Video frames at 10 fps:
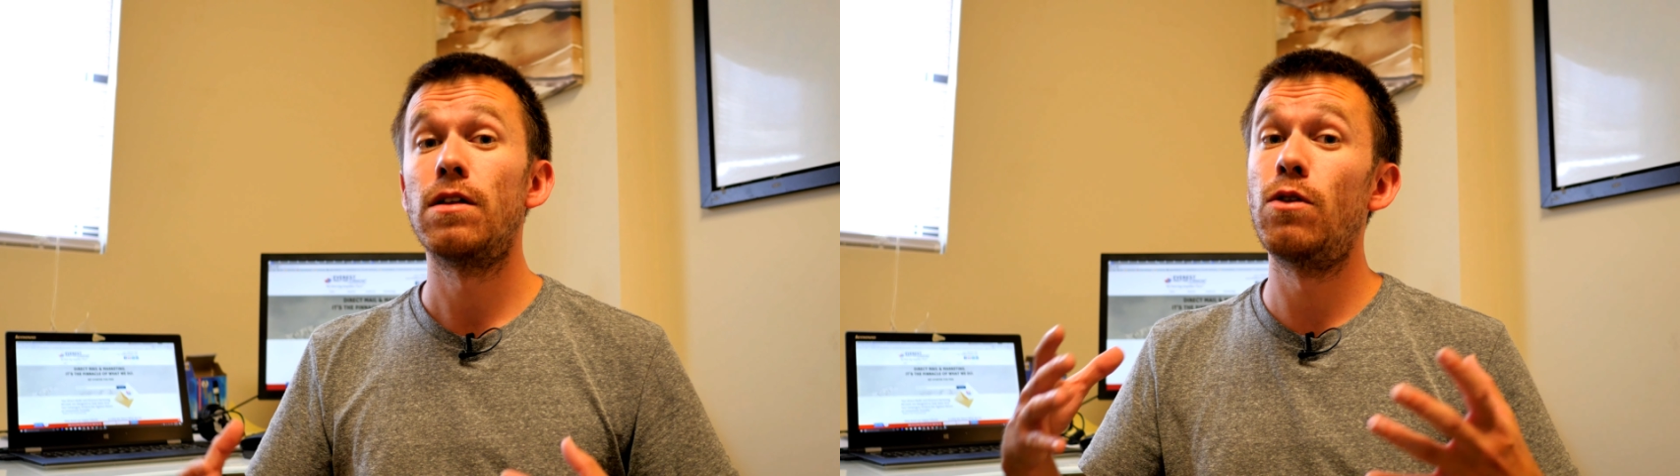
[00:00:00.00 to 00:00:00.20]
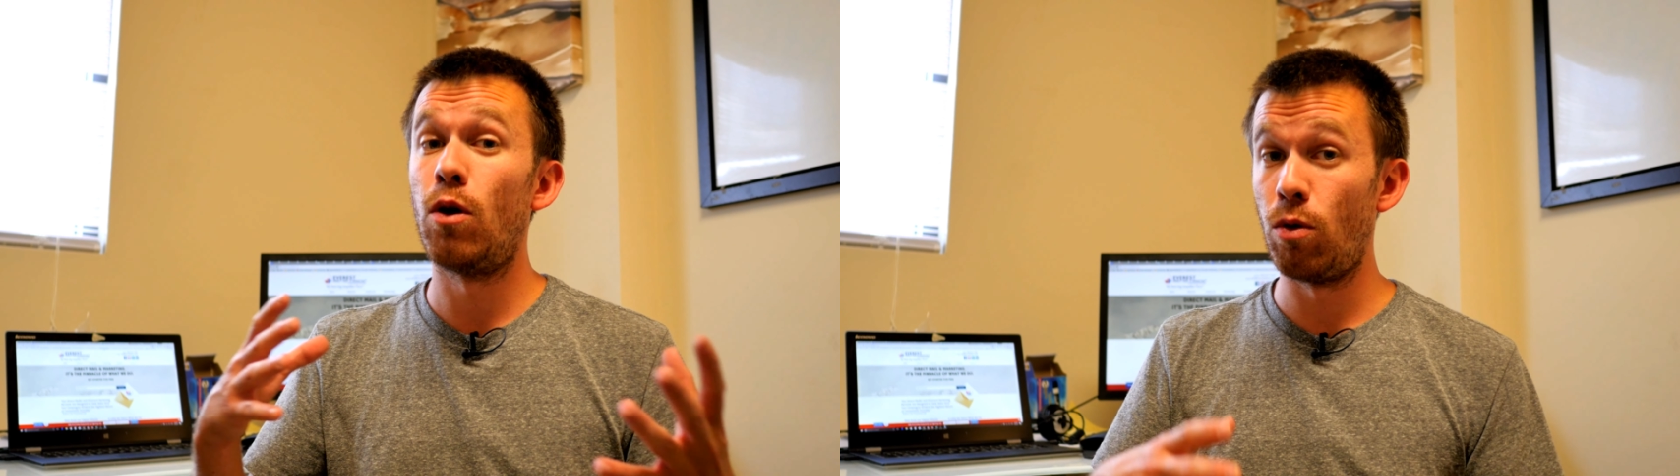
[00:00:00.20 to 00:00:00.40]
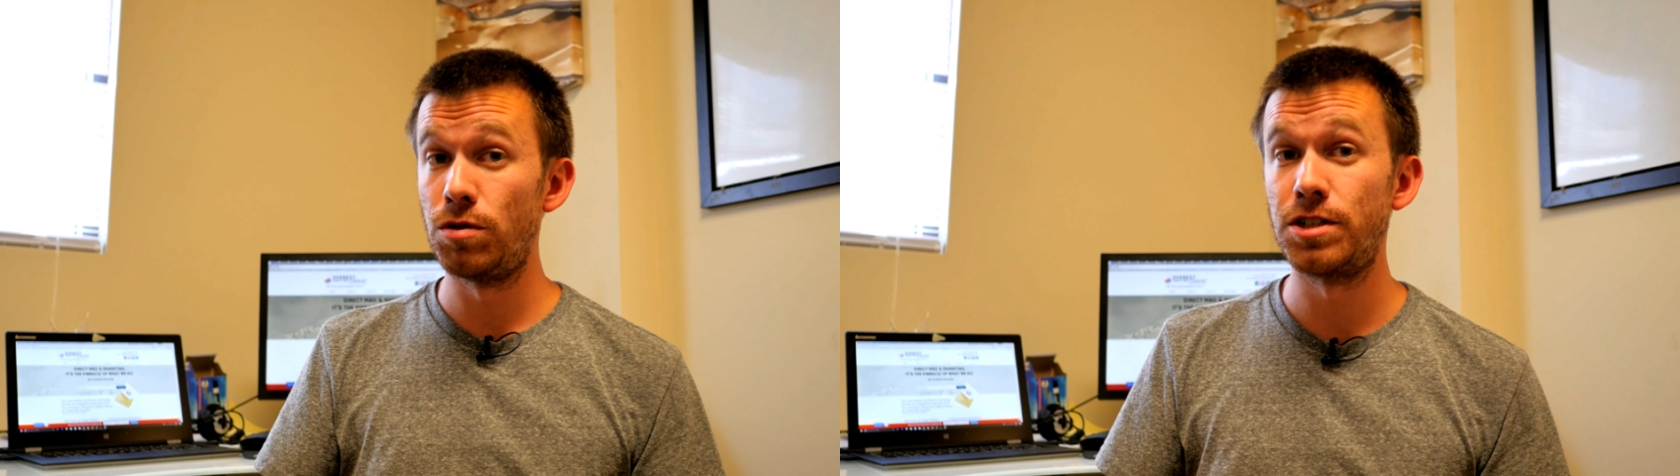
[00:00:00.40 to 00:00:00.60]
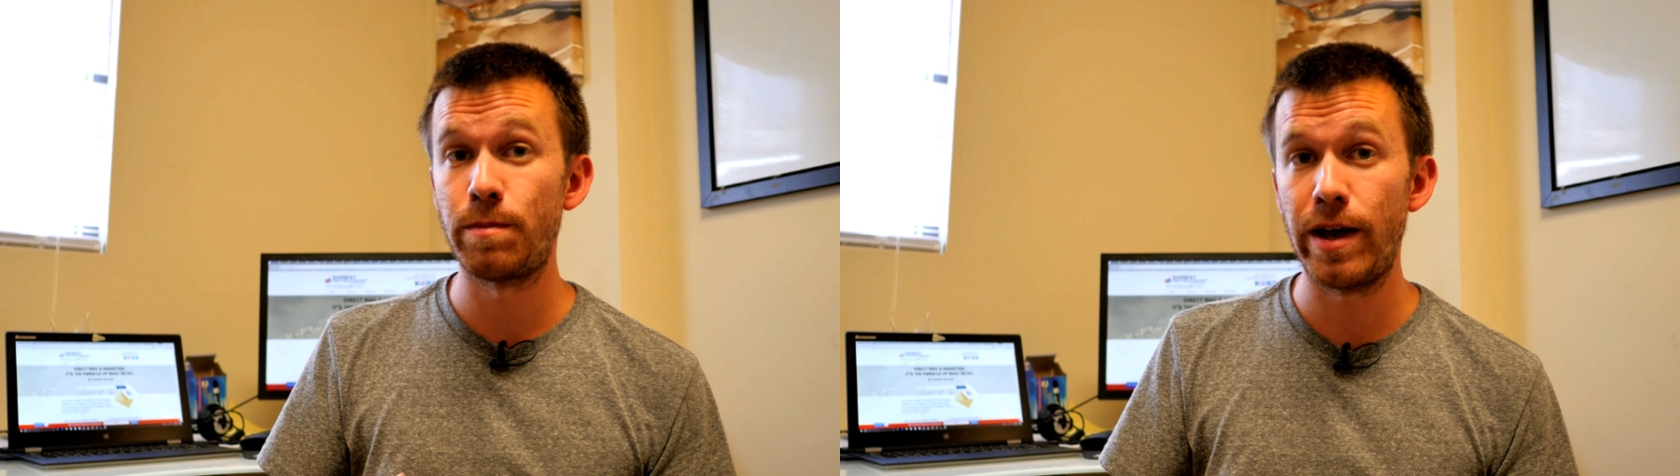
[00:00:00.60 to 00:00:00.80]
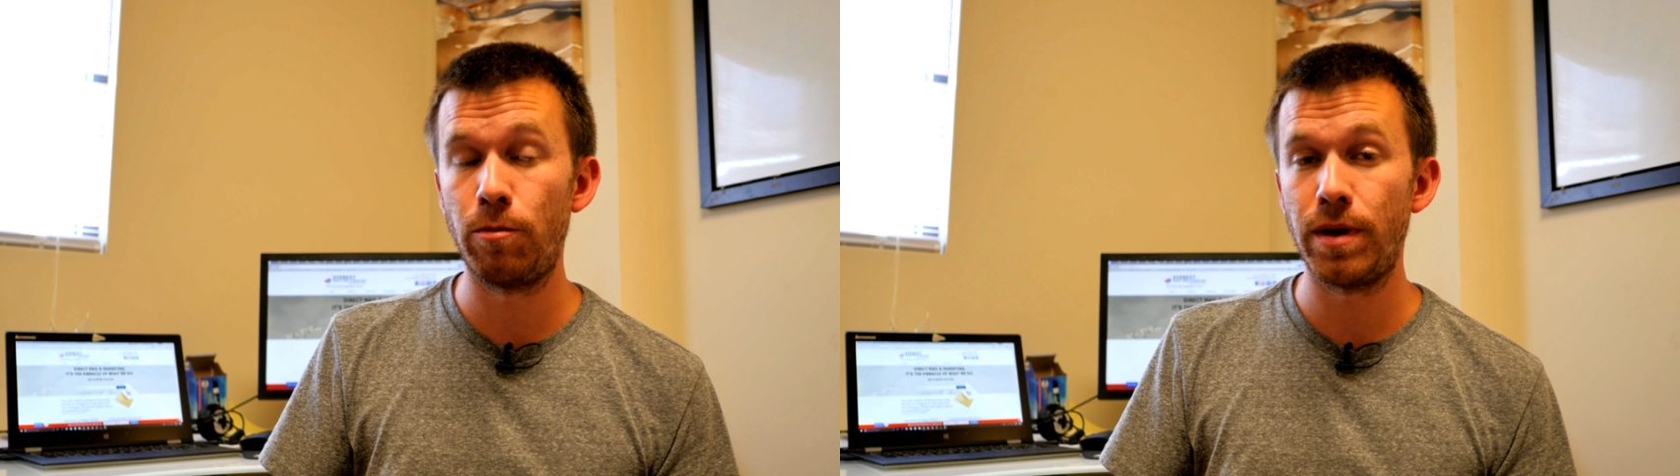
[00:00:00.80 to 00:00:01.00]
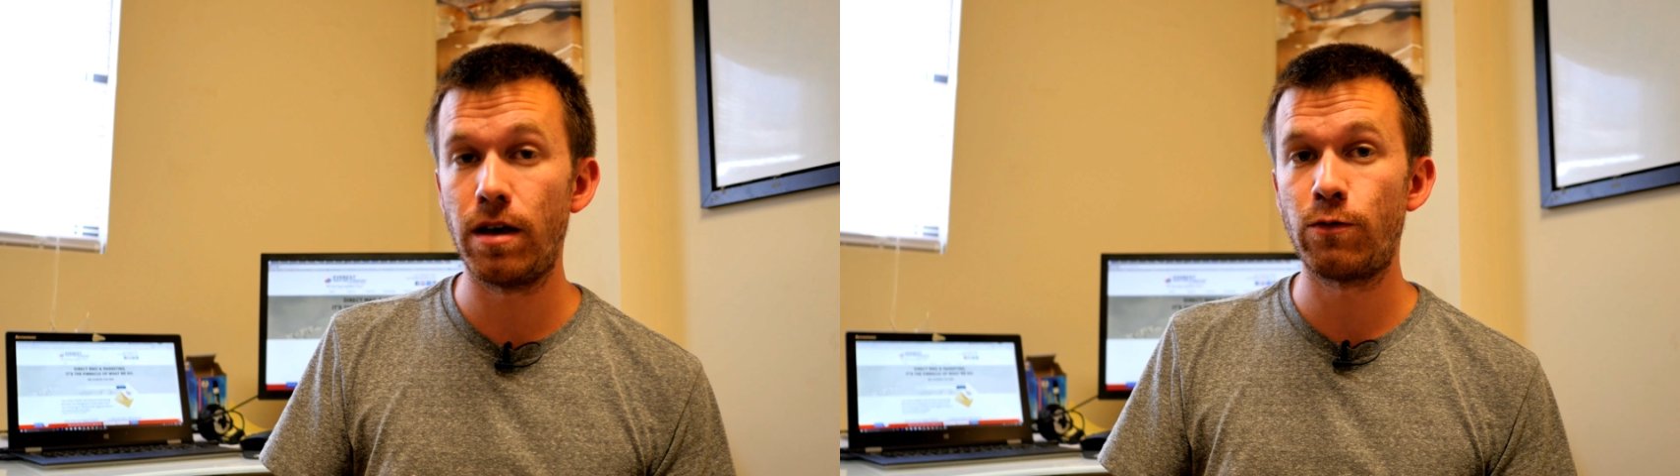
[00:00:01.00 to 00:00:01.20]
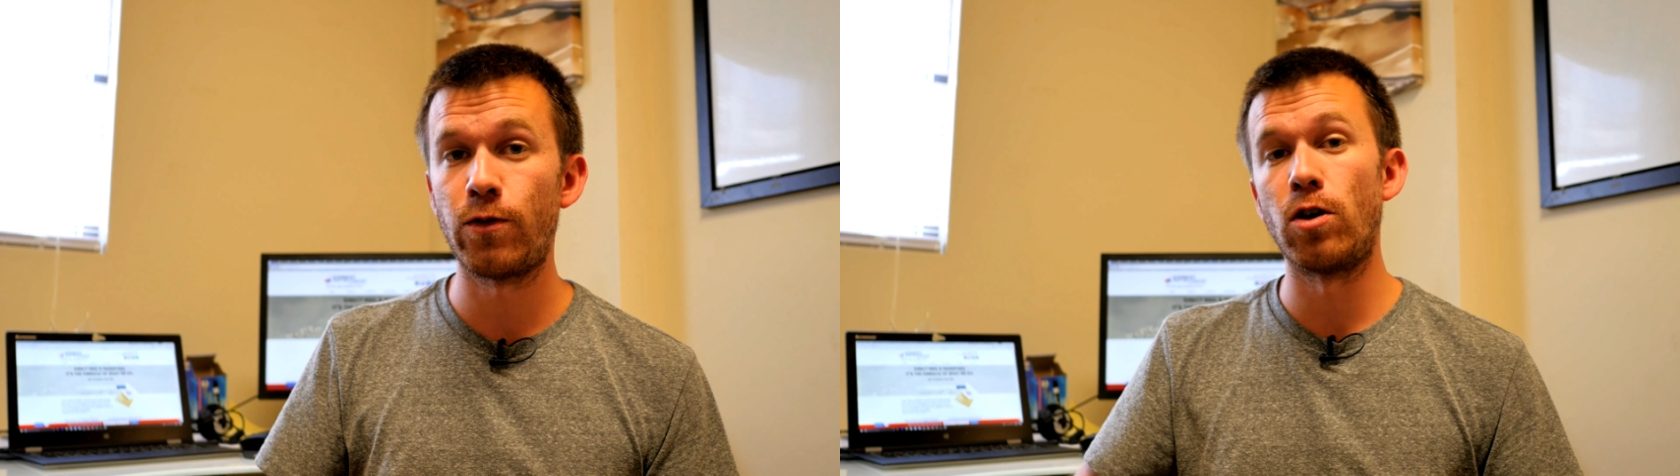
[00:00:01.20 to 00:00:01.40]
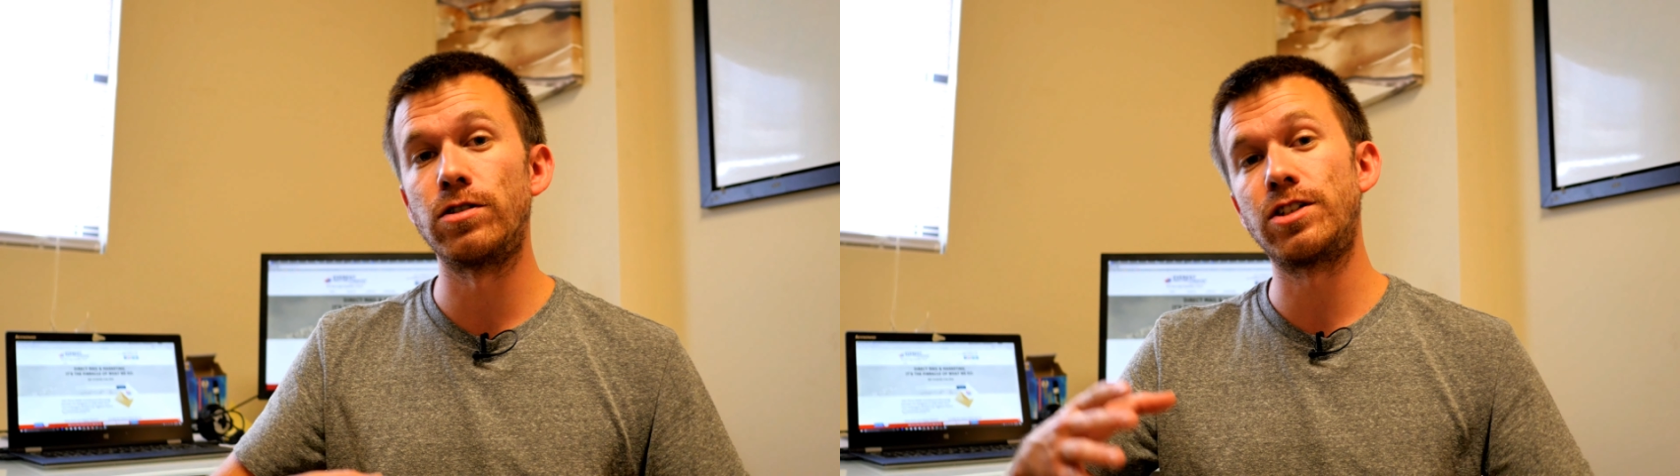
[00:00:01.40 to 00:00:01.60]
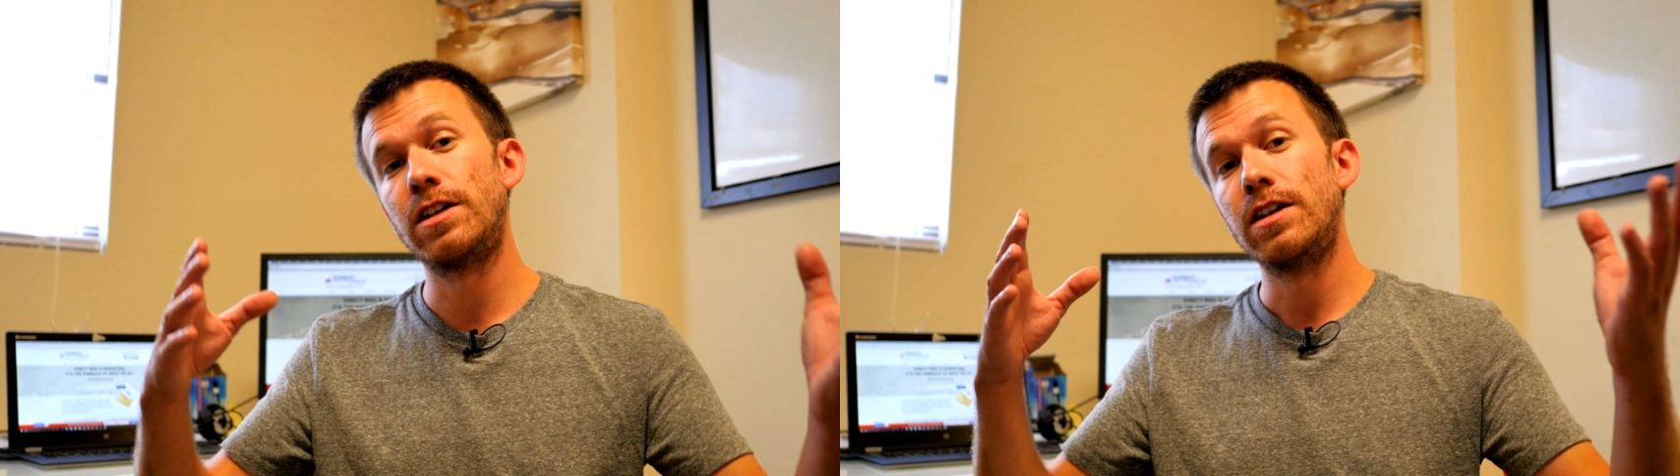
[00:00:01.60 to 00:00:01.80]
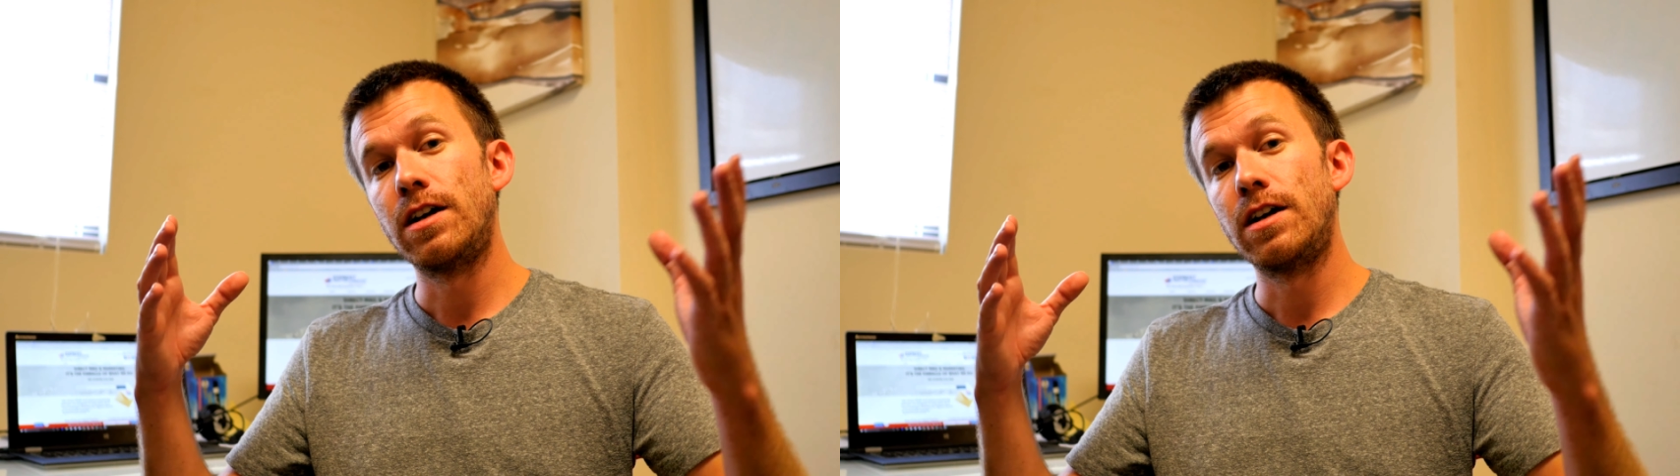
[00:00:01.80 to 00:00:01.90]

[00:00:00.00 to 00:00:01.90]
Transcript: the oldest mail being first,